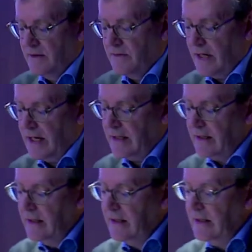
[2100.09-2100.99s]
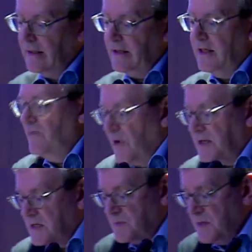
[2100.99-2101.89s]
That if one
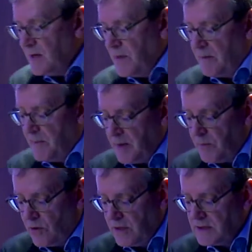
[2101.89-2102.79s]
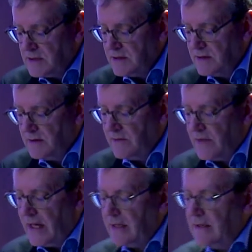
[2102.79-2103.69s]
could speak about main points,
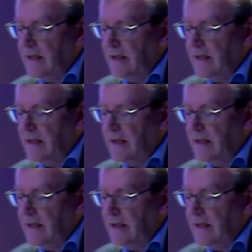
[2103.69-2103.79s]
that